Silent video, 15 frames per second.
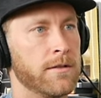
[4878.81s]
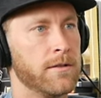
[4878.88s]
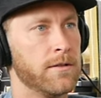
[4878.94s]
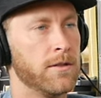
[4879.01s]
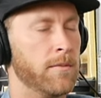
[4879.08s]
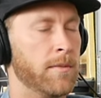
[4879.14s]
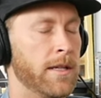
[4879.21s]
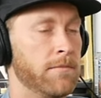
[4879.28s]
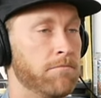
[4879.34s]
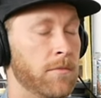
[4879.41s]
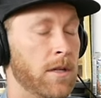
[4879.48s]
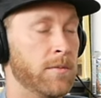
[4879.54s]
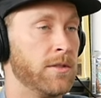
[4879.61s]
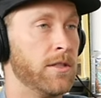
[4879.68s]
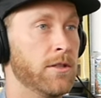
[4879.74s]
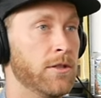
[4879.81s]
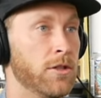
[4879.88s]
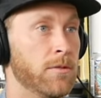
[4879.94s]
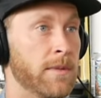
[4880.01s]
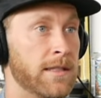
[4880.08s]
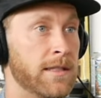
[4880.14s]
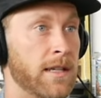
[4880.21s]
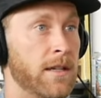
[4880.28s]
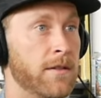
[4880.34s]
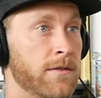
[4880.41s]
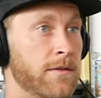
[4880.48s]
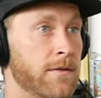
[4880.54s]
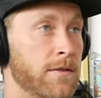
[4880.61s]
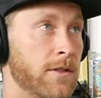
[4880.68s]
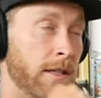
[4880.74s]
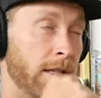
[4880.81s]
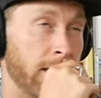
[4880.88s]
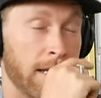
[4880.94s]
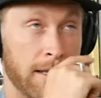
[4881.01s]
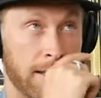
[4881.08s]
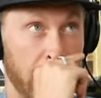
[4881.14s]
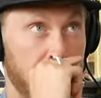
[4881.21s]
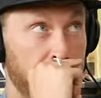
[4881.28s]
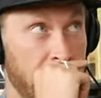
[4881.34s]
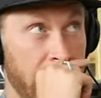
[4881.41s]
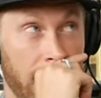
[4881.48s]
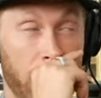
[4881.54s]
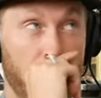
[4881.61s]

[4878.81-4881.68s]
So I'm like, I'm just going to do it myself. So I think that's like kind of